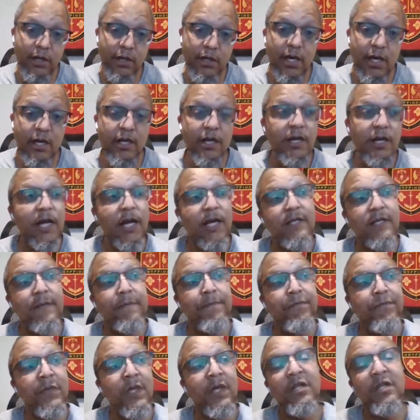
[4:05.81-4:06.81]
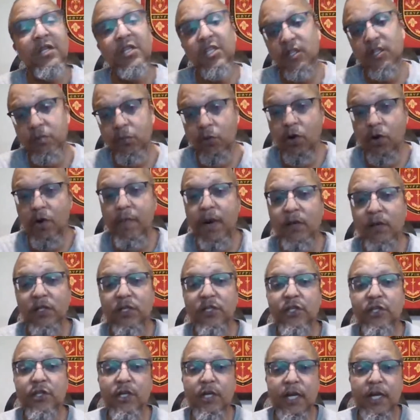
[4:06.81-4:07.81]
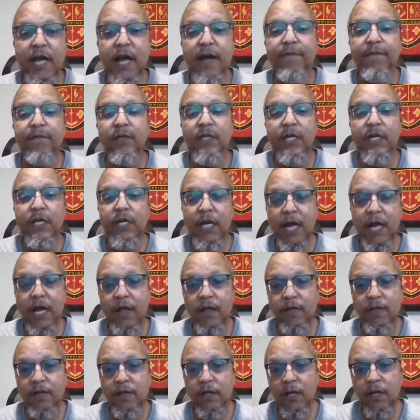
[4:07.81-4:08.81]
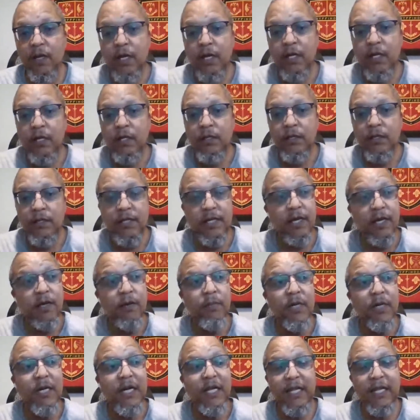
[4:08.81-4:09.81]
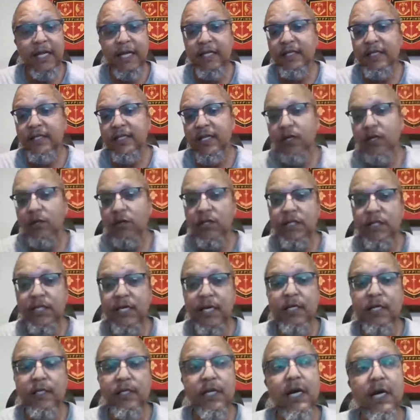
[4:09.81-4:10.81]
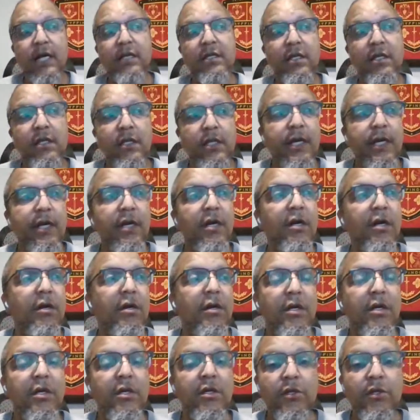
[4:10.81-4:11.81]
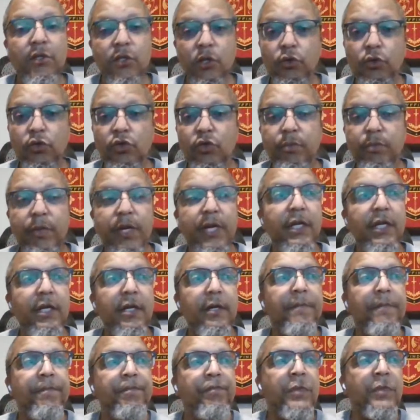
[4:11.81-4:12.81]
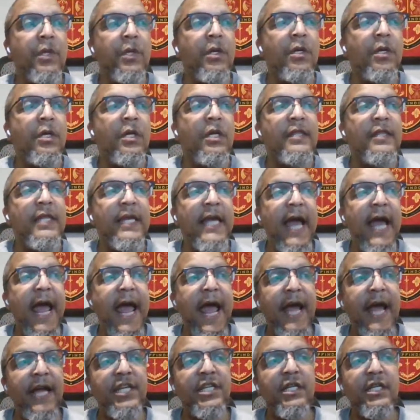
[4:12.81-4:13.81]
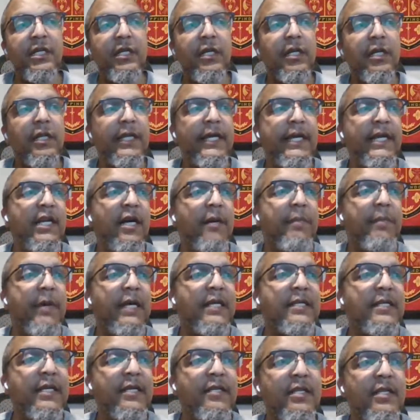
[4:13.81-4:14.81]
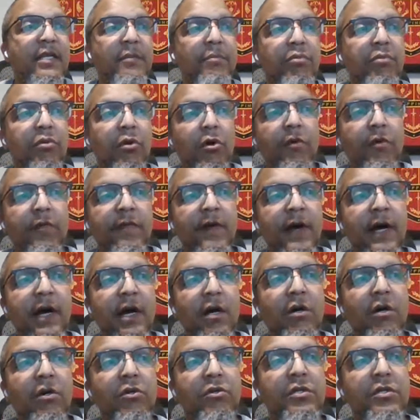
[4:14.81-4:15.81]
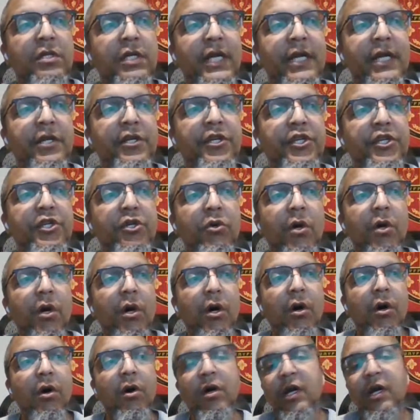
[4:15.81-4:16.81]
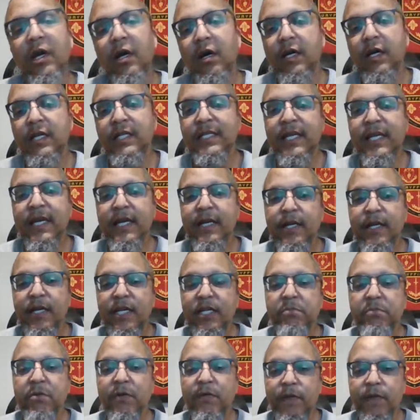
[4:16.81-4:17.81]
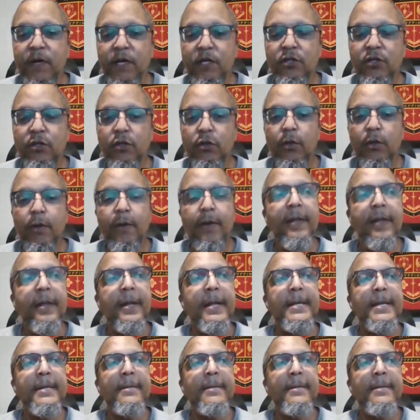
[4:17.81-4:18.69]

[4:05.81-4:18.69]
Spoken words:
But nonetheless, this is more about the student athlete and them cleansing or sanitizing their social media. The action, clean up existing profiles, ensure all content is professional.